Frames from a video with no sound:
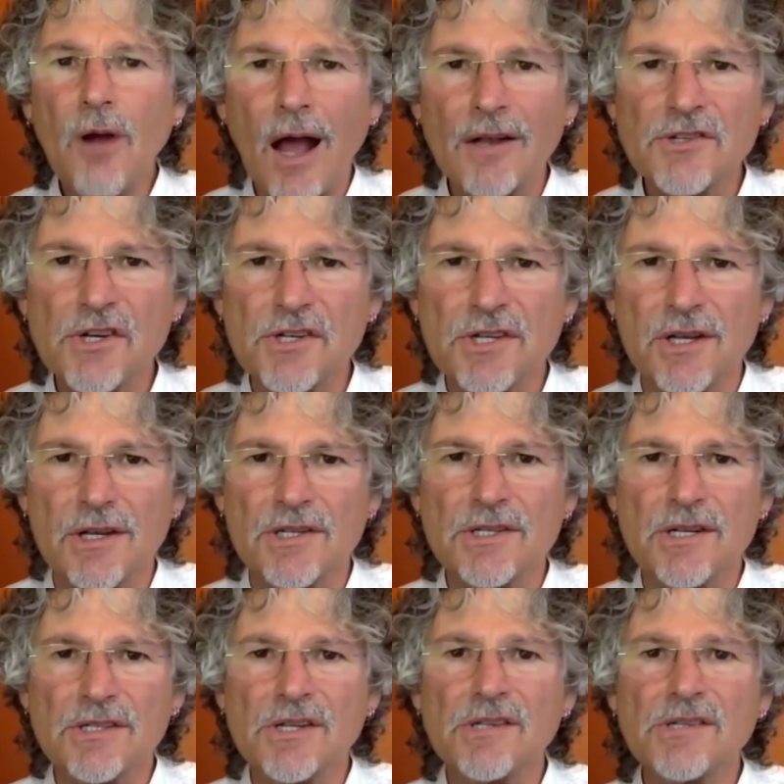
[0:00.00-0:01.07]

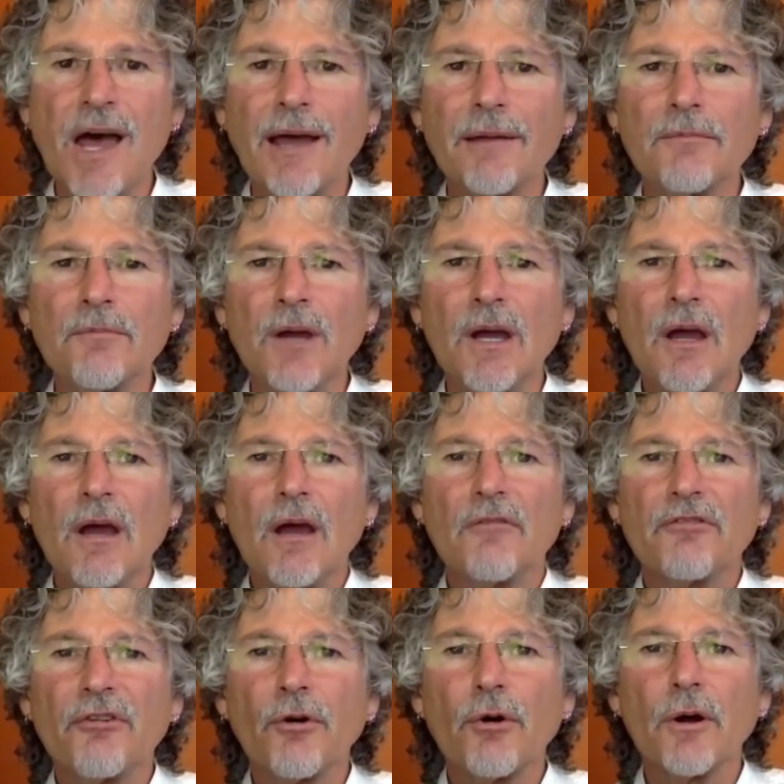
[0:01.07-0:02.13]
consciousness. It's a time
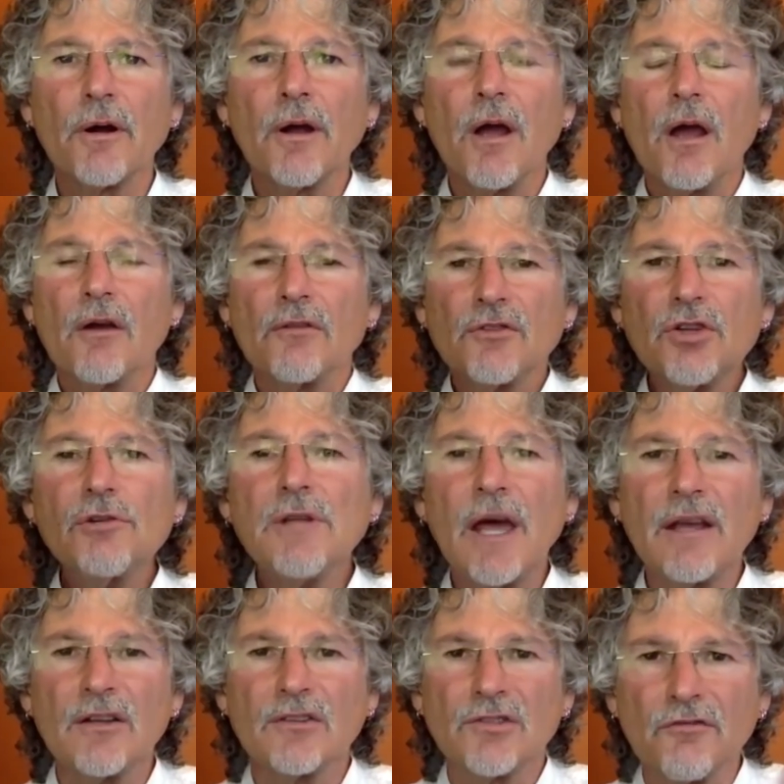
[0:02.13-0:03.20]
for
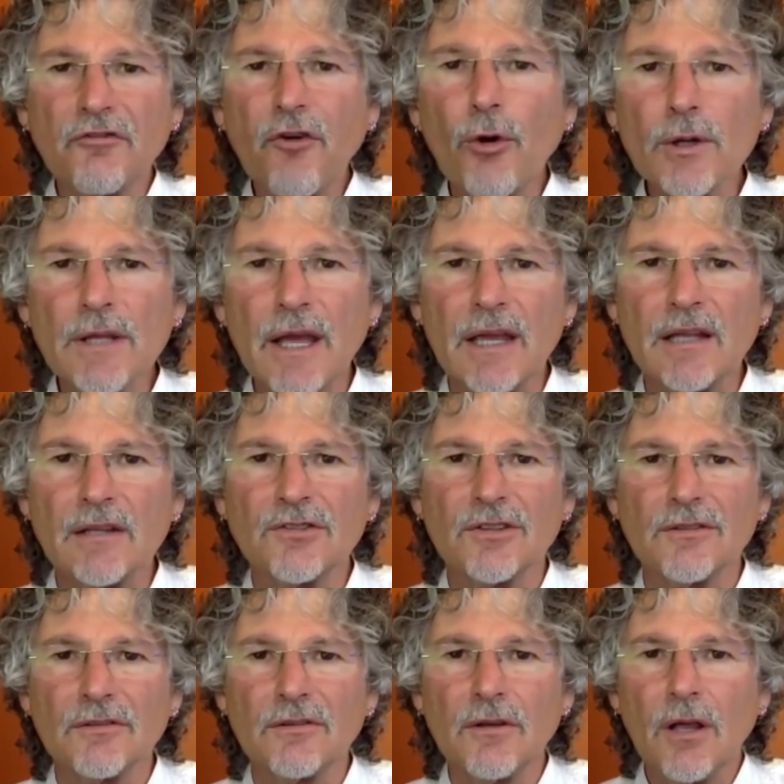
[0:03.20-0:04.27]
two-leggeds and four-leggeds
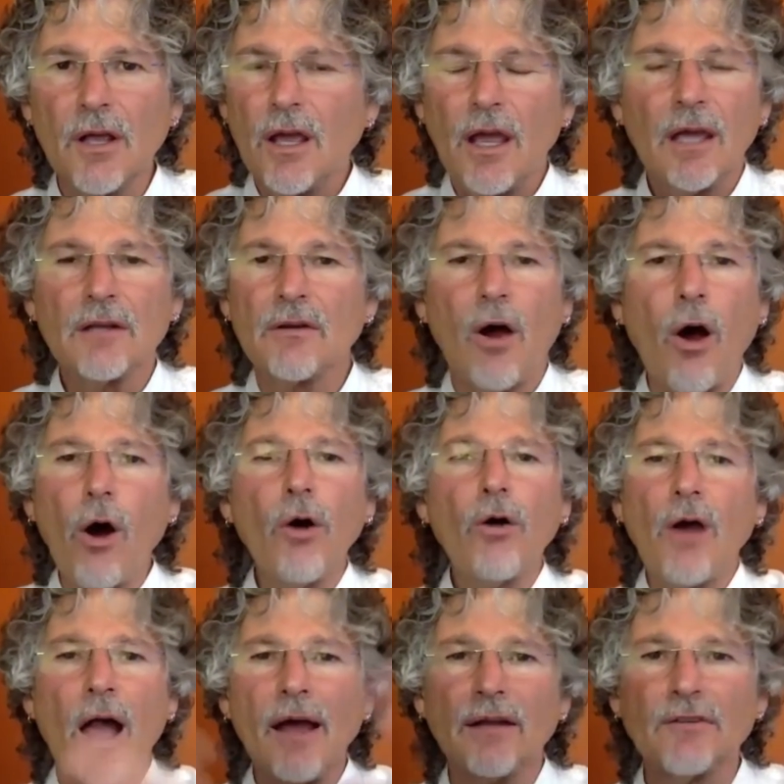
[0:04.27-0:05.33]
and all
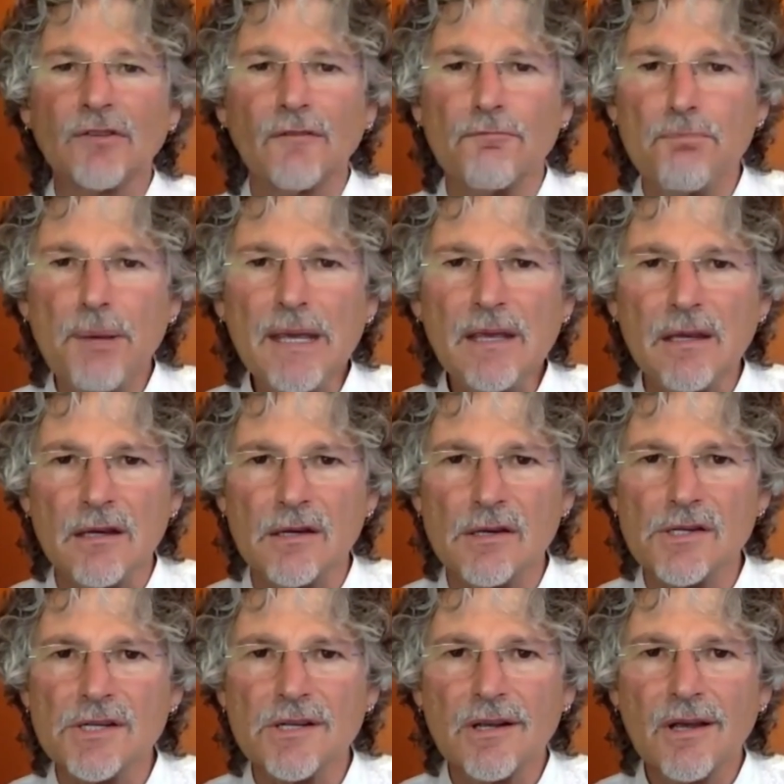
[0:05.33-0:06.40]
kinds of
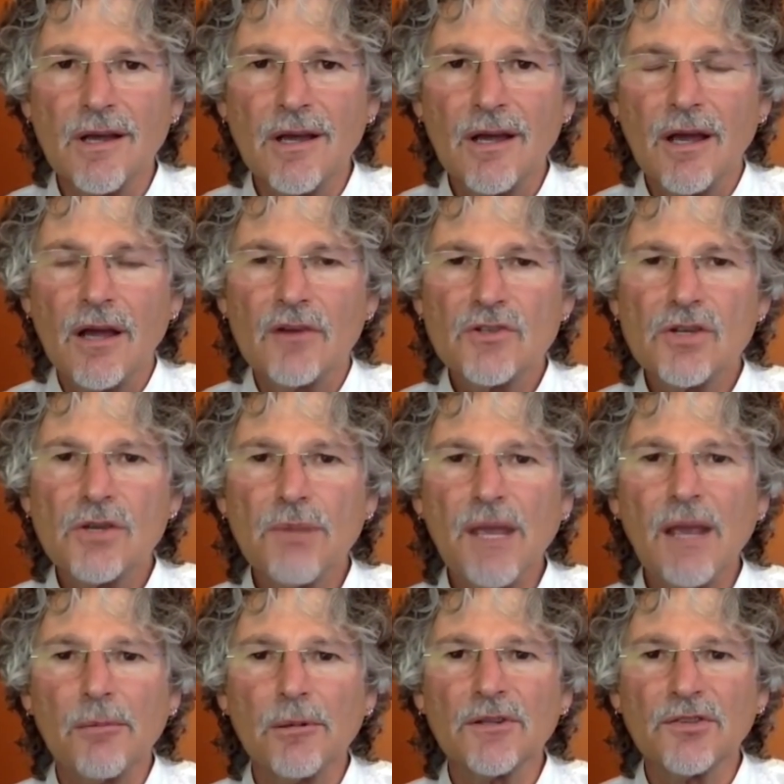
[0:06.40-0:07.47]
beings to
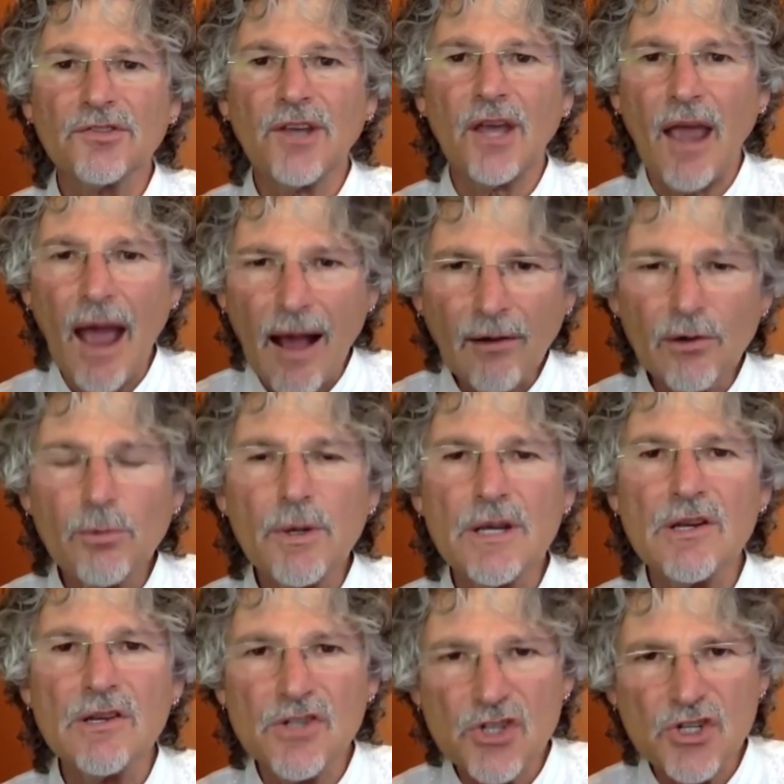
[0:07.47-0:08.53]
be able to say, how do
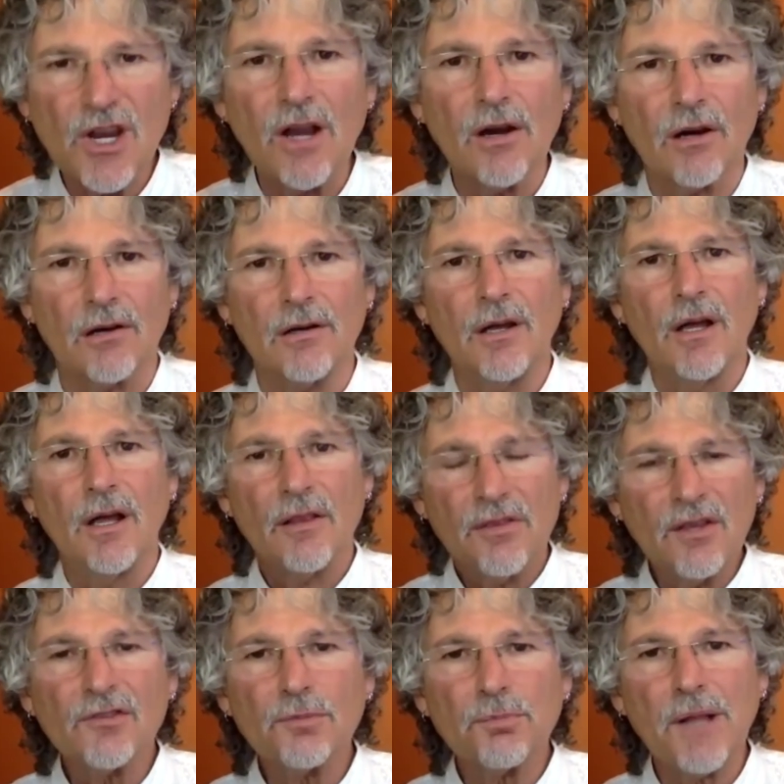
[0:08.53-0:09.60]
we share
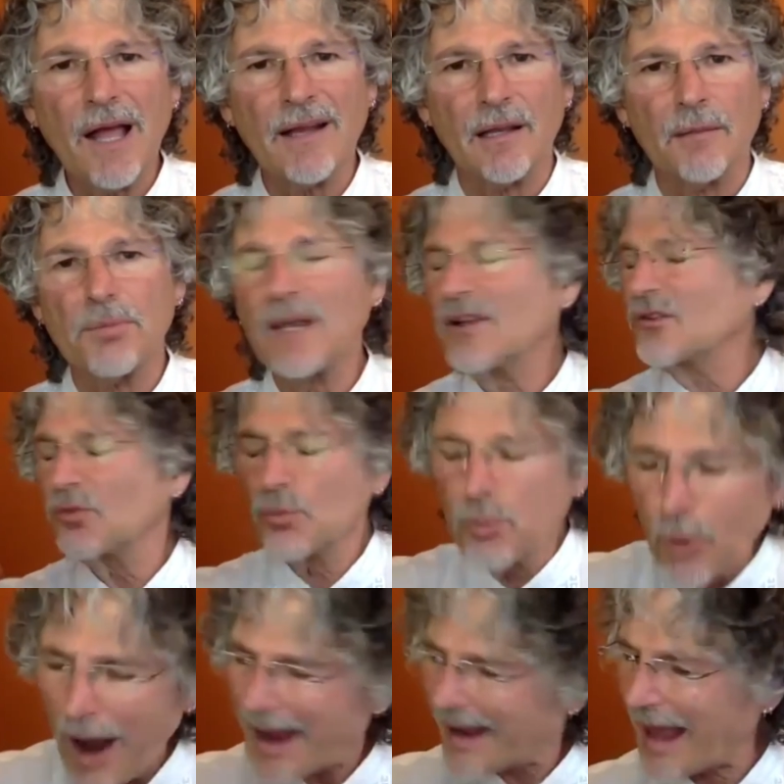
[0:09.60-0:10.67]
this planet? Because
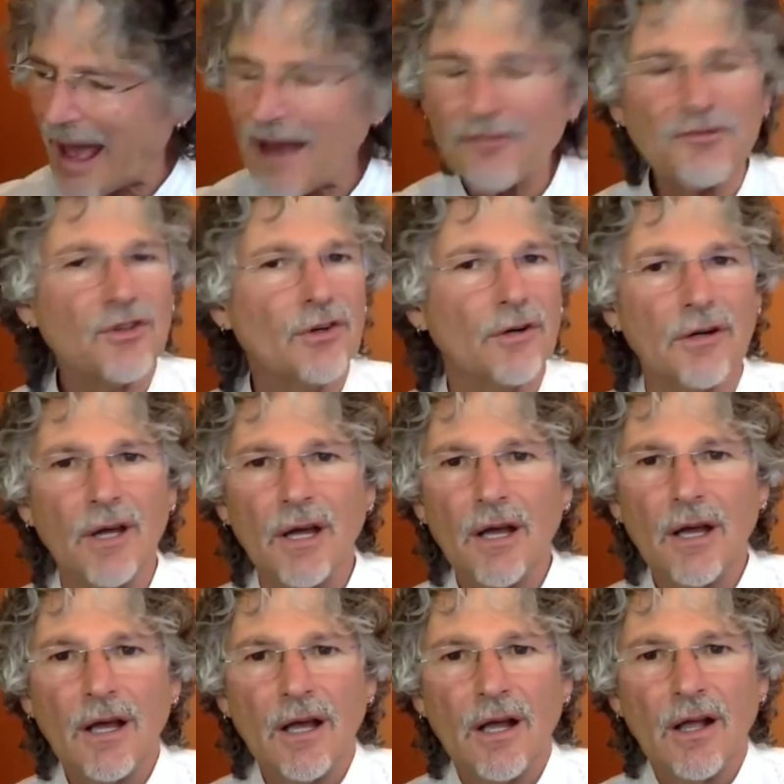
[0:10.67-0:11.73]
right after
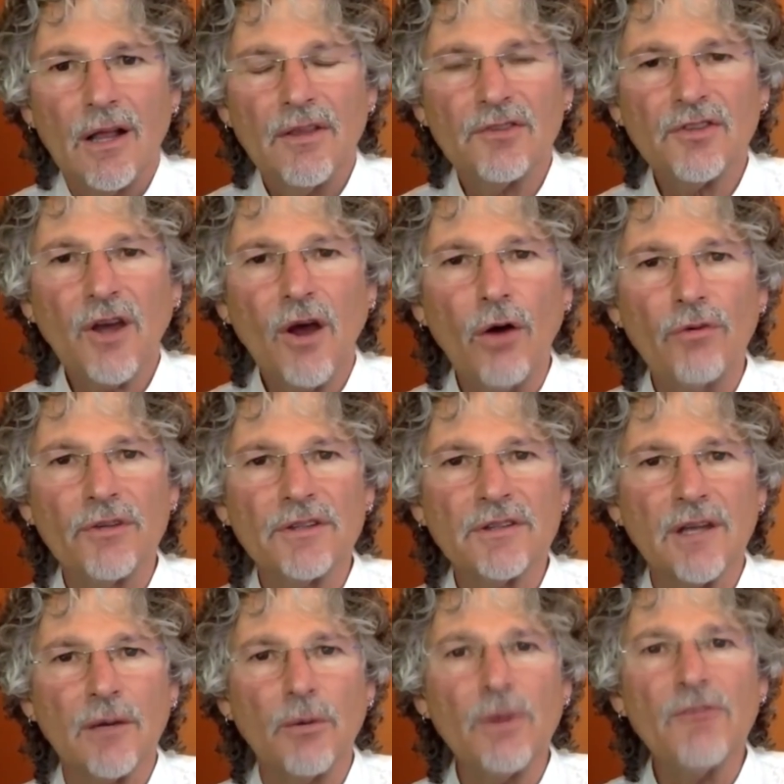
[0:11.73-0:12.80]
this COVID
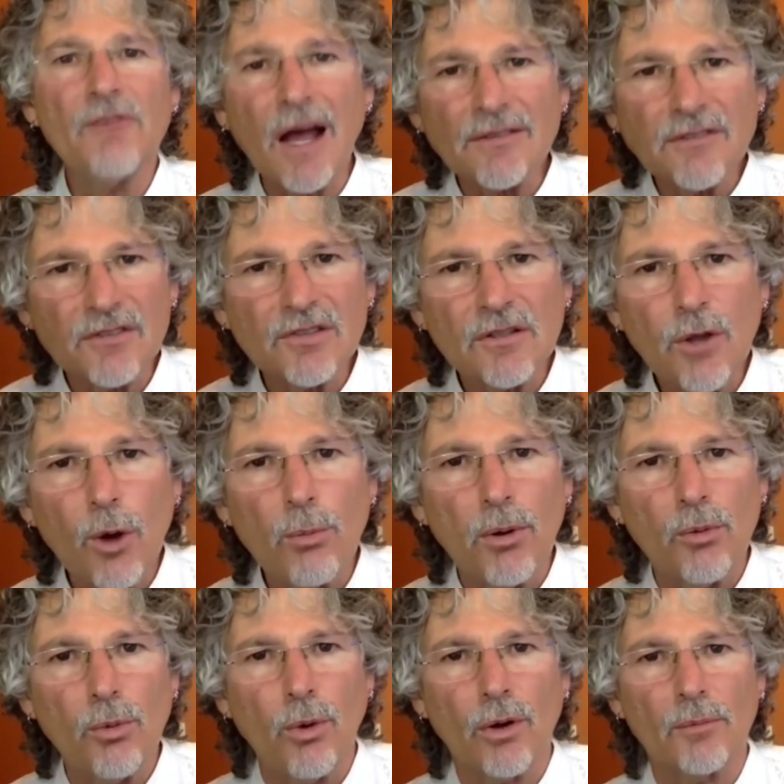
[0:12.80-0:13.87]
thing, we've got this
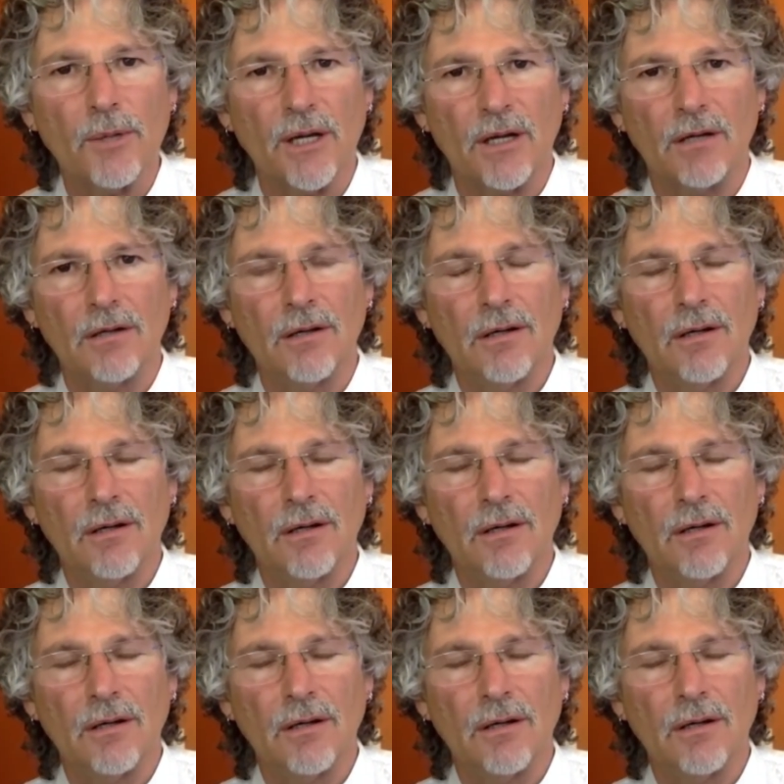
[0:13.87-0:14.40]
global warming.